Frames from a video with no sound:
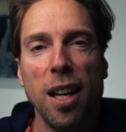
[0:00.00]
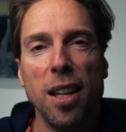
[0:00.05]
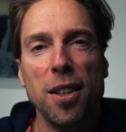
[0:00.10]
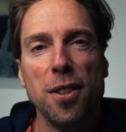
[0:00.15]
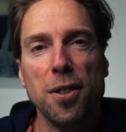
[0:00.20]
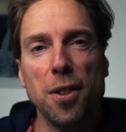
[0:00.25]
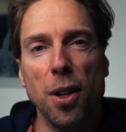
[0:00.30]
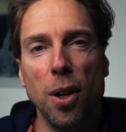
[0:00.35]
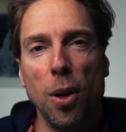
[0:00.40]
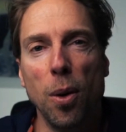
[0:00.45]

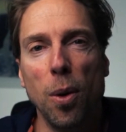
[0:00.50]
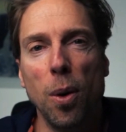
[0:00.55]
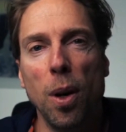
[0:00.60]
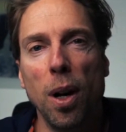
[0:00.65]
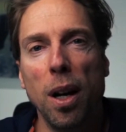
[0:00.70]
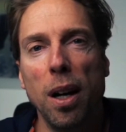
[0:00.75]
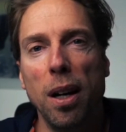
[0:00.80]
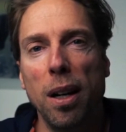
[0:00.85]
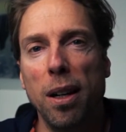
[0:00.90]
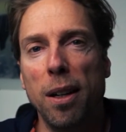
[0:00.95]
So
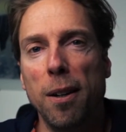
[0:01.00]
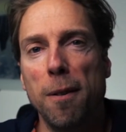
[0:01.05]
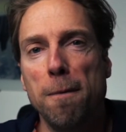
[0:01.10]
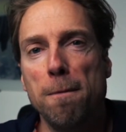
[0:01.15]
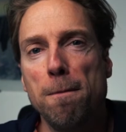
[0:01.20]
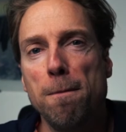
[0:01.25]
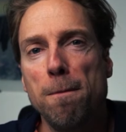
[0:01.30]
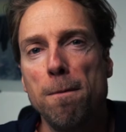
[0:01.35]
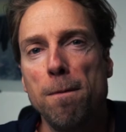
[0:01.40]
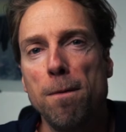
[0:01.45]

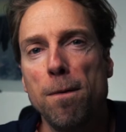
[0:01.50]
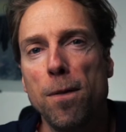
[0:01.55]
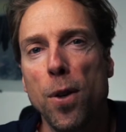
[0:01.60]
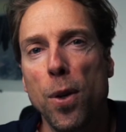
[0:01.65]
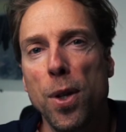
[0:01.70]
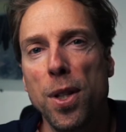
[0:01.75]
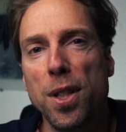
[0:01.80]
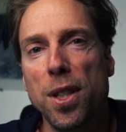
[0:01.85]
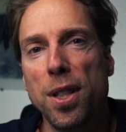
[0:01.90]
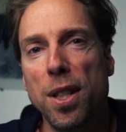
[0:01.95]
for
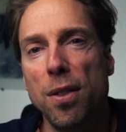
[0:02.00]
instance,